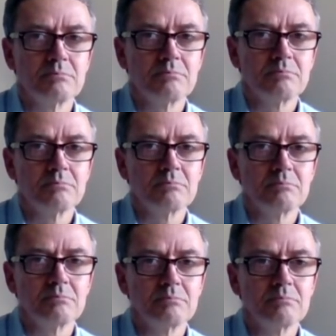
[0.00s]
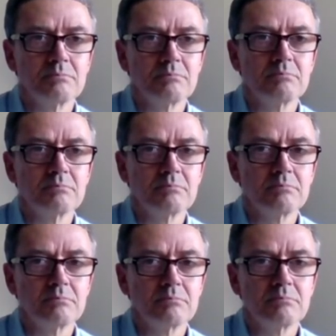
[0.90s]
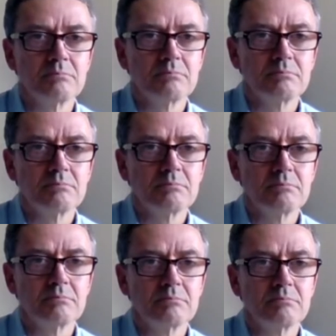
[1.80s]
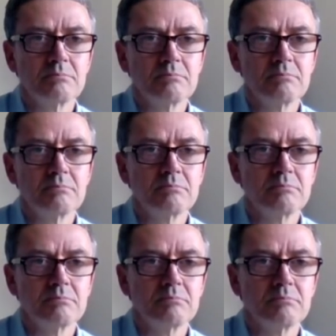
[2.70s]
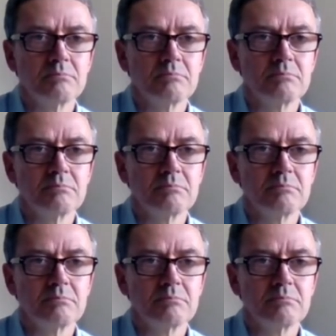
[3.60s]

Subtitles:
No words are spoken by the person on screen.